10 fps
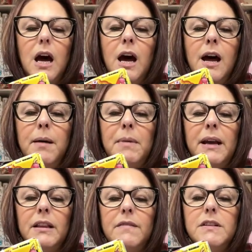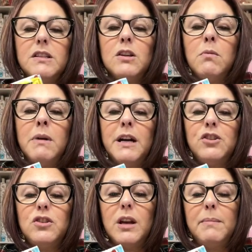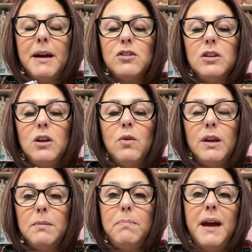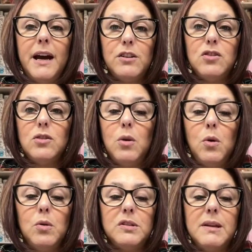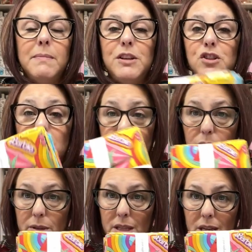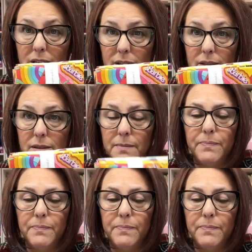I love it so much that I'm actually going to patch the holes in my jeans with this.